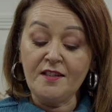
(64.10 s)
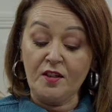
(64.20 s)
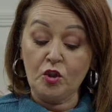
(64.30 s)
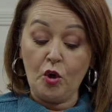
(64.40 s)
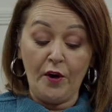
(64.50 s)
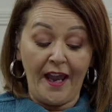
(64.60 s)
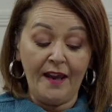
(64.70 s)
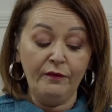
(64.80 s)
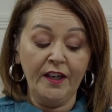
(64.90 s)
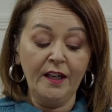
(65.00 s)
a strong
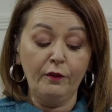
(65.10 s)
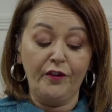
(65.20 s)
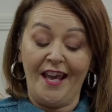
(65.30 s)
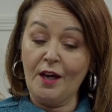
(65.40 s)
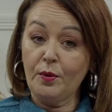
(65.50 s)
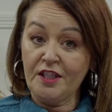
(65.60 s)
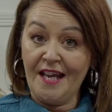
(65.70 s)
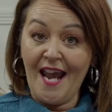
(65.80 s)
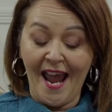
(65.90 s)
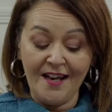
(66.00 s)
advocate for
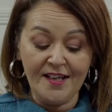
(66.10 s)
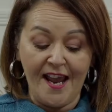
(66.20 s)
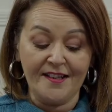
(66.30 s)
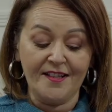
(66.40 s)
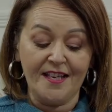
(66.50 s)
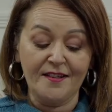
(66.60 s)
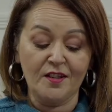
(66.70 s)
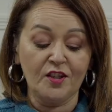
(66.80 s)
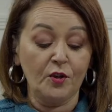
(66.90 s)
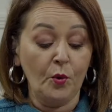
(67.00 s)
equity and
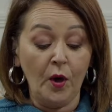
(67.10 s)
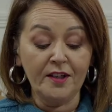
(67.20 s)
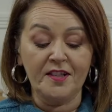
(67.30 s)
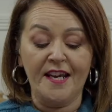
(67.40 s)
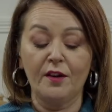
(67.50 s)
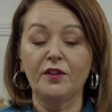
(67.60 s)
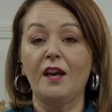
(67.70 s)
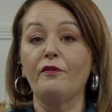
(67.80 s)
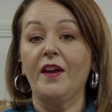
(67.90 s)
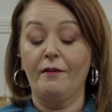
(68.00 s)
access to quality
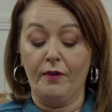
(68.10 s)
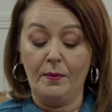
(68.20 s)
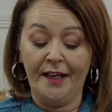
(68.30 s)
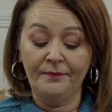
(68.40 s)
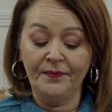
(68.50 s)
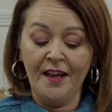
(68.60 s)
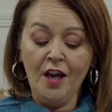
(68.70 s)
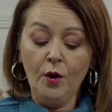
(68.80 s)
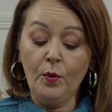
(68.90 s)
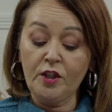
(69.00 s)
healthcare for everyone,
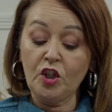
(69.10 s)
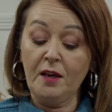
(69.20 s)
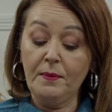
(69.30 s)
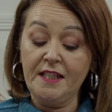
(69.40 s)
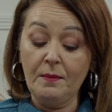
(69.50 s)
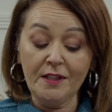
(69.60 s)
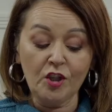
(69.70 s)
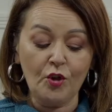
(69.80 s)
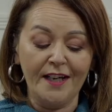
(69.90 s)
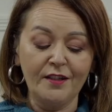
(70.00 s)
which can be
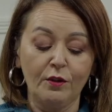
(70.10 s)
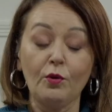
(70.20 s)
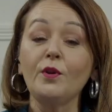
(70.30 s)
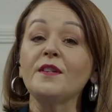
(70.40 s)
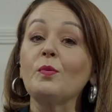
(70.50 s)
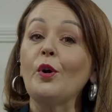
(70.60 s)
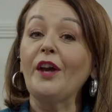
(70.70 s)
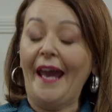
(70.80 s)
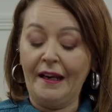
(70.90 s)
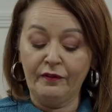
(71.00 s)
demonstrated through his
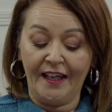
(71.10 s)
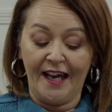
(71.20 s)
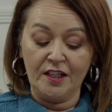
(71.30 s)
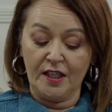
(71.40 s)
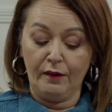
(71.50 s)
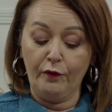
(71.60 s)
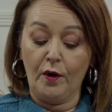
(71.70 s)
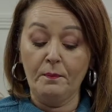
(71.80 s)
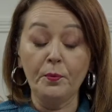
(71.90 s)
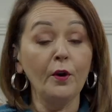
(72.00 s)
work advocating for
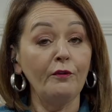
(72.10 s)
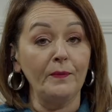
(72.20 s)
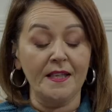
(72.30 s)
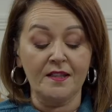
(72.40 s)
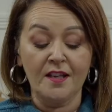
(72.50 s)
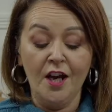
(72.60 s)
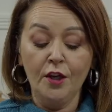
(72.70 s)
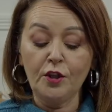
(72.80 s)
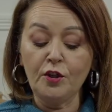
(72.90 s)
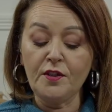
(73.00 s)
improvements
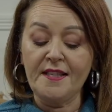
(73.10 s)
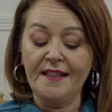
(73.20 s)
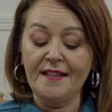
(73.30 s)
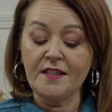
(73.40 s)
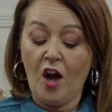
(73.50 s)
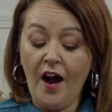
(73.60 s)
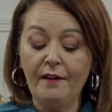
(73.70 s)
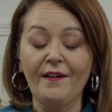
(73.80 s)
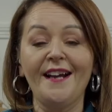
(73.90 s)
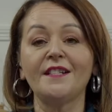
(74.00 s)
to New Zealand's high
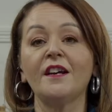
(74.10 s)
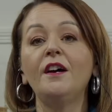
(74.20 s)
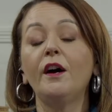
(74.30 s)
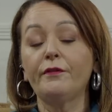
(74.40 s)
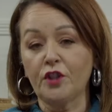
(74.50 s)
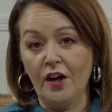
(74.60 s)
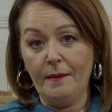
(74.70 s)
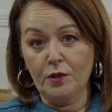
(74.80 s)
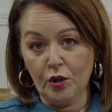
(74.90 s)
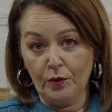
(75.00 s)
rate of
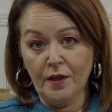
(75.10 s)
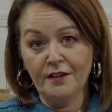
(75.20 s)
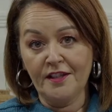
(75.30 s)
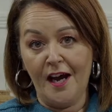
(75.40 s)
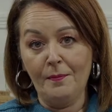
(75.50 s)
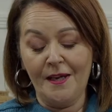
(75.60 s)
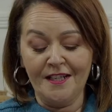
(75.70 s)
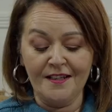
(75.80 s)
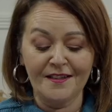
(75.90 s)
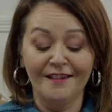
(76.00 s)
type 2
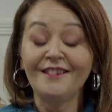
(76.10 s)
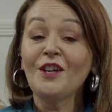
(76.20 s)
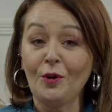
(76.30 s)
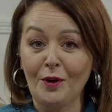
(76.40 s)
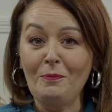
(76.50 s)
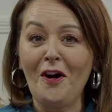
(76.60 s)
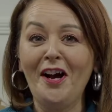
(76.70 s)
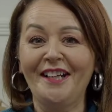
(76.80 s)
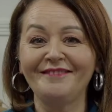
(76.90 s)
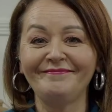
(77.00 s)
diabetes. Kia ora,
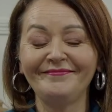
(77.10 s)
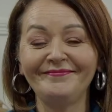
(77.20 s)
Brian.